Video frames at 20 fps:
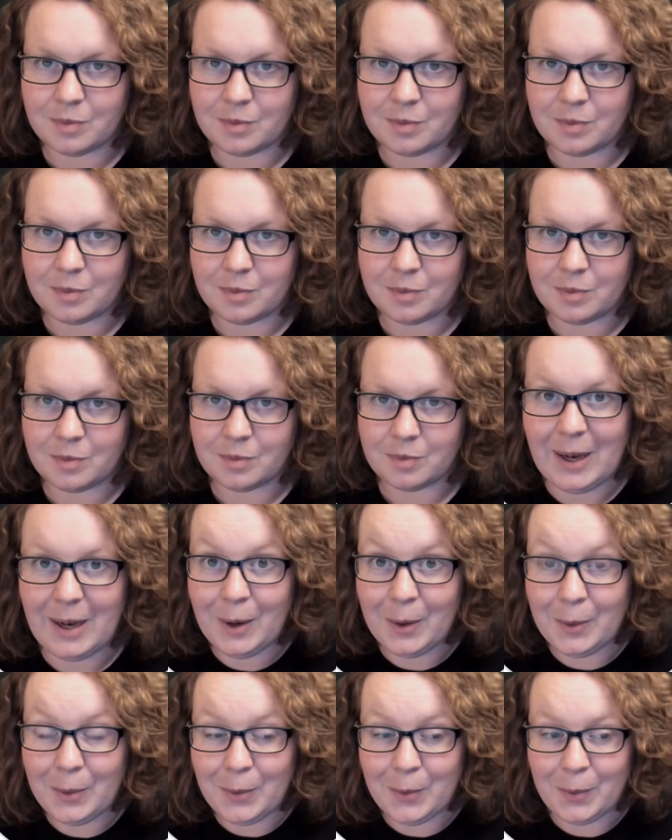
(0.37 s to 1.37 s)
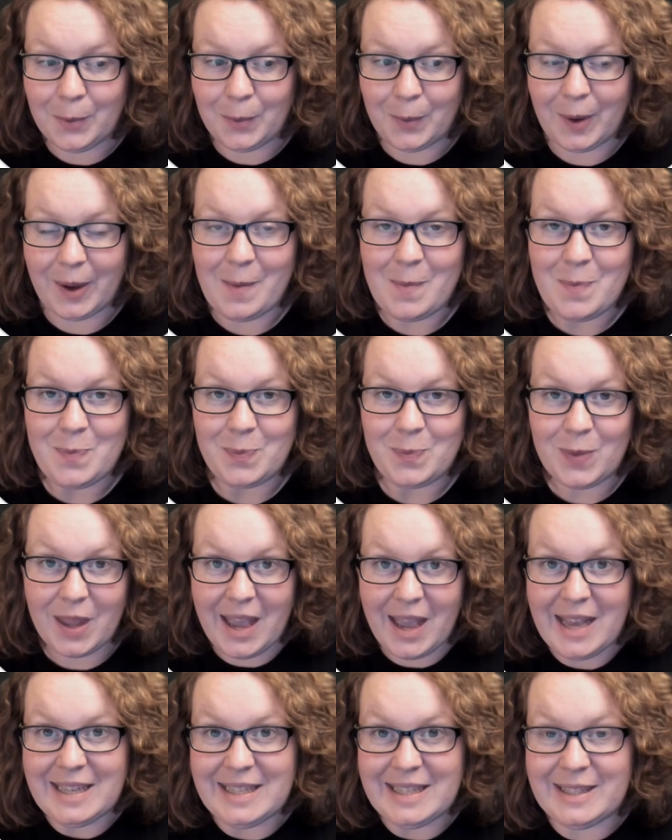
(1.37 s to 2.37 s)
Hello!
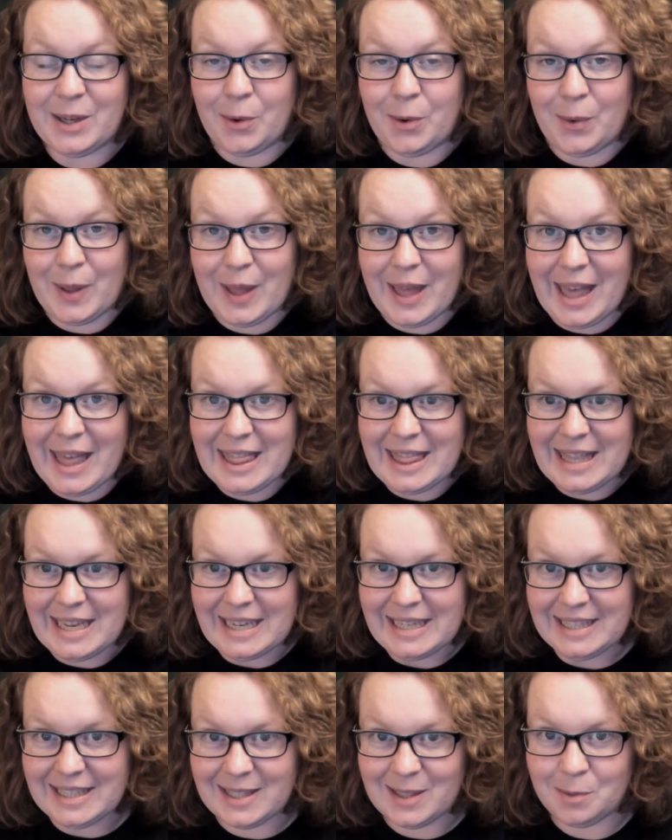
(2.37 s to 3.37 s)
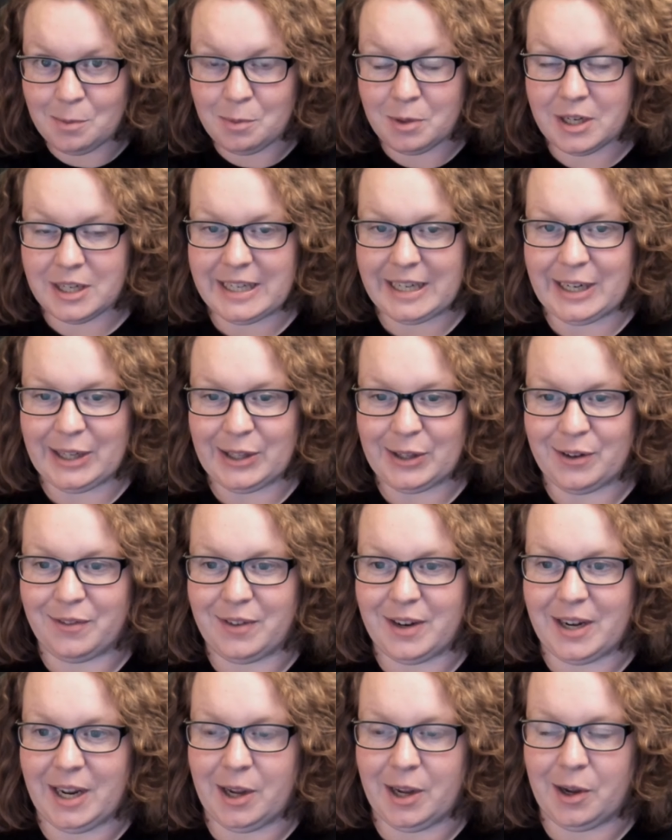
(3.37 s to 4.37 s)
So, this particular
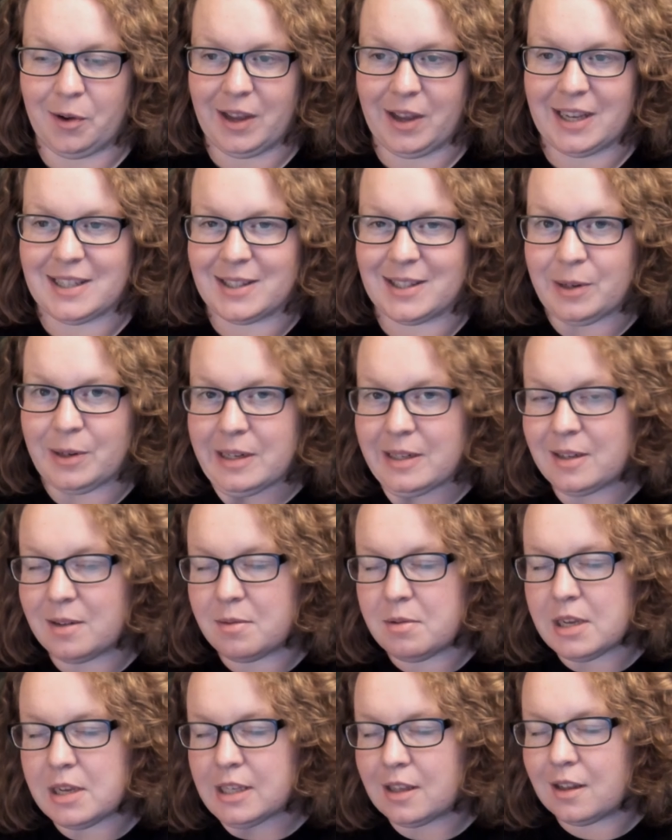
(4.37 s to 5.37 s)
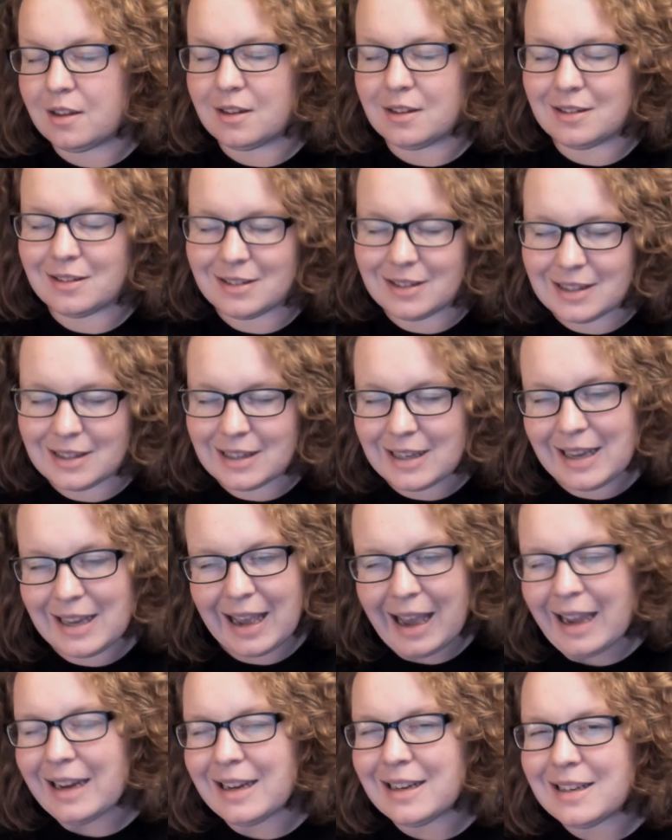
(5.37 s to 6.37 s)
video is going to be
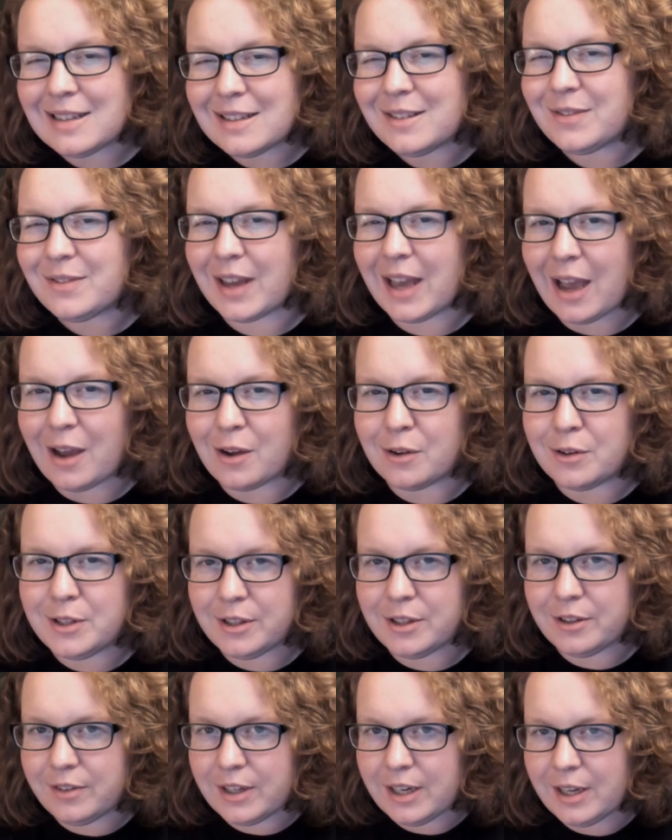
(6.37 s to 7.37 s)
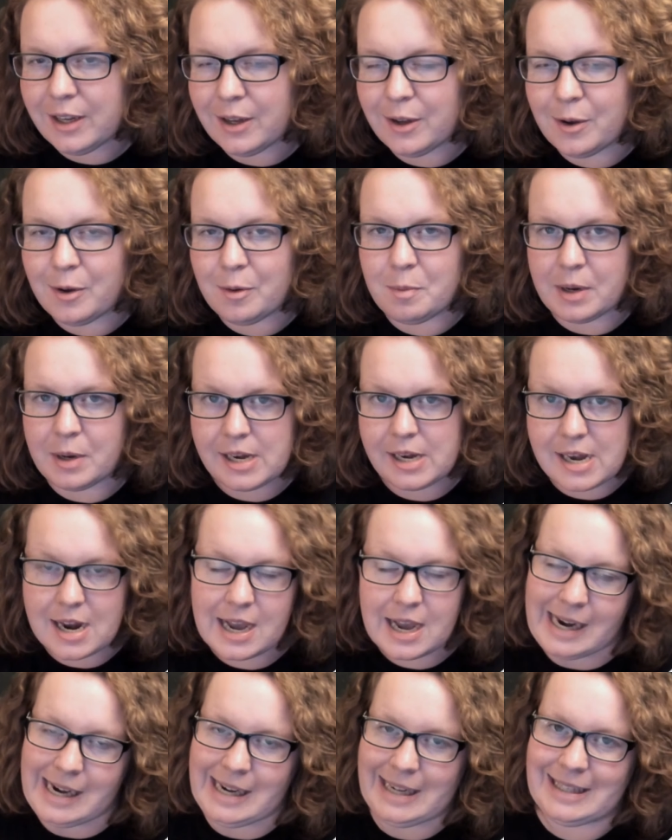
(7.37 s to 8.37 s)
kind of a how-to video, but
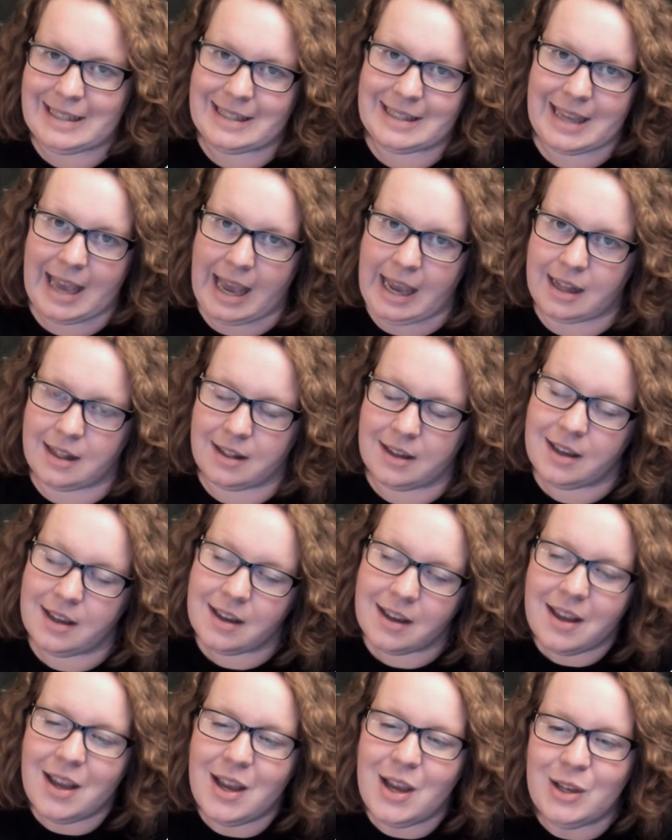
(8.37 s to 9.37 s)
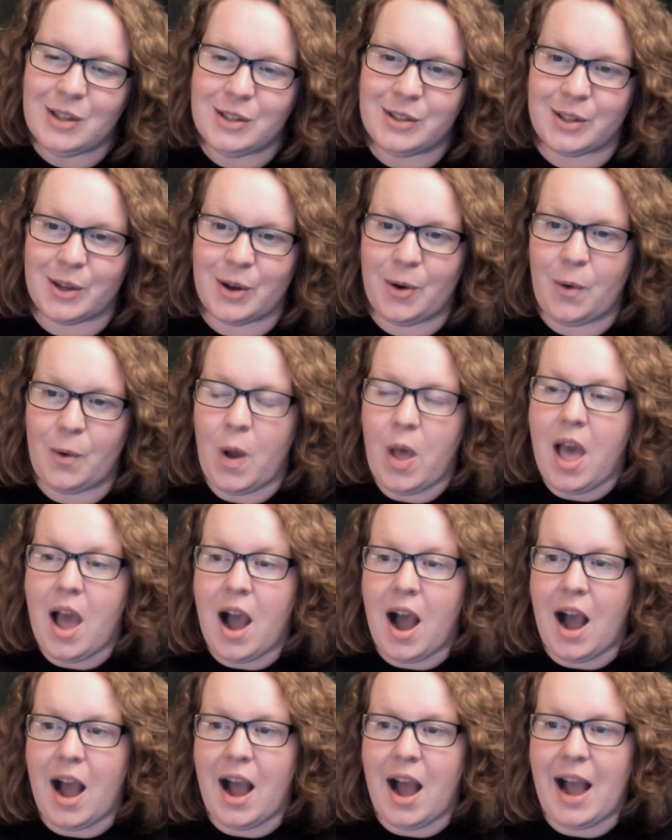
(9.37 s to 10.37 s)
not exactly. So,
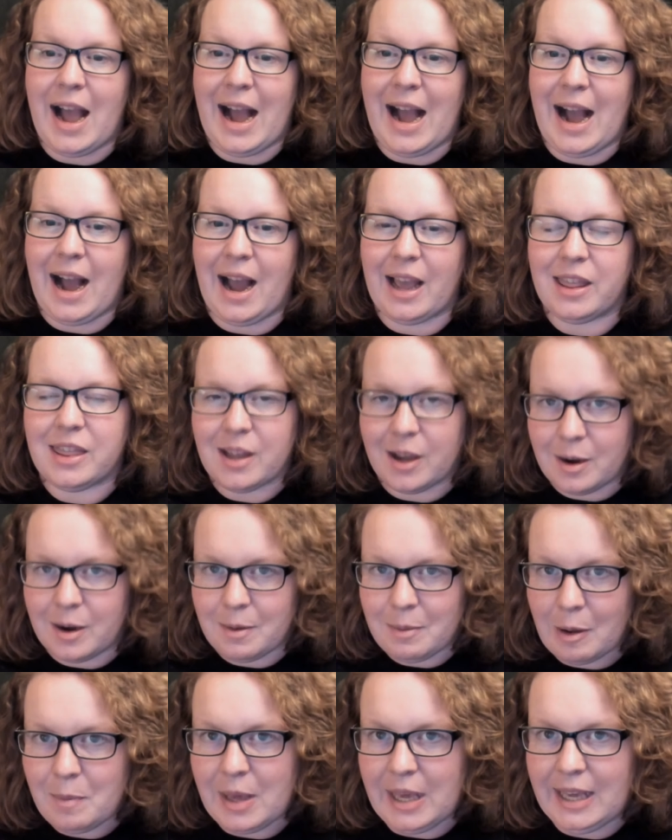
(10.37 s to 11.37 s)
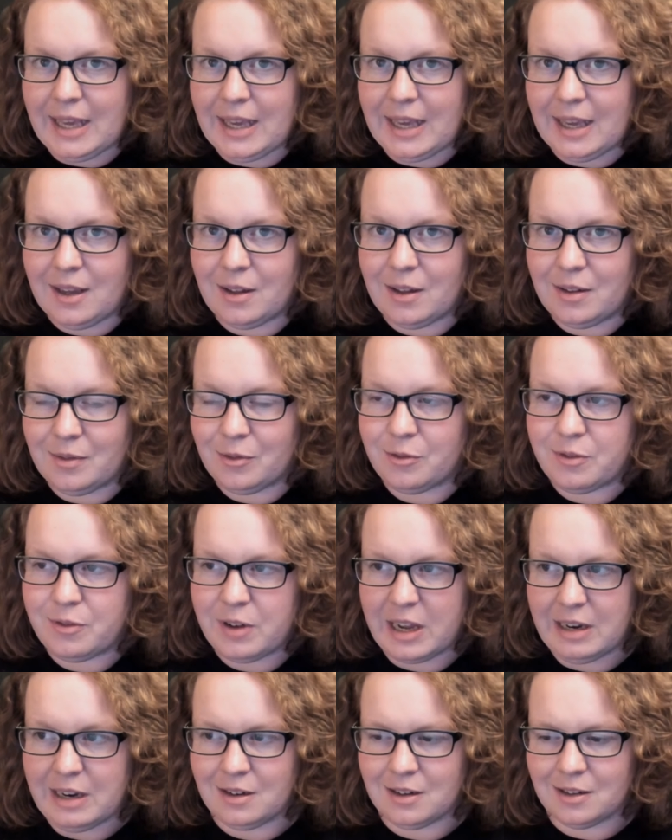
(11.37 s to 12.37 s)
I thought about making
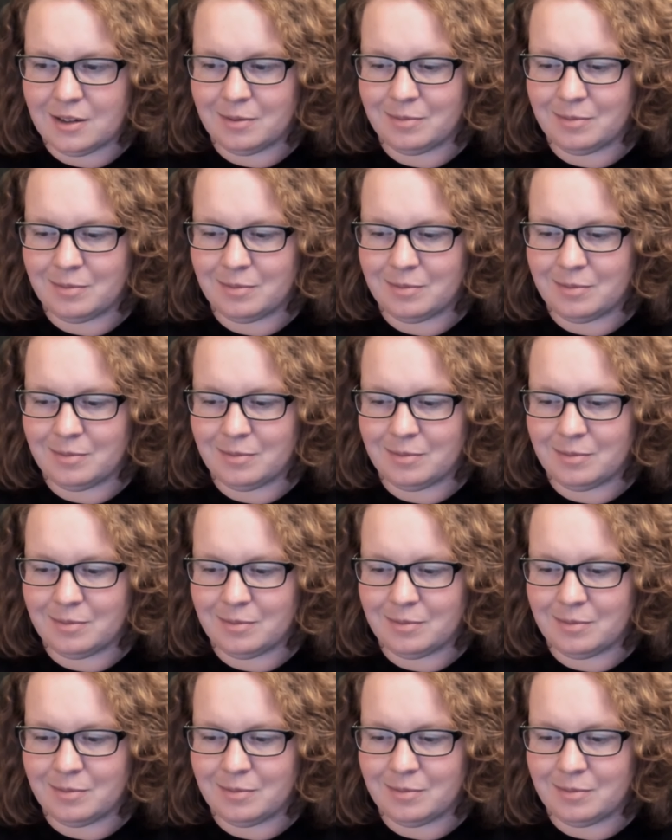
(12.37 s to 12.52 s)
fun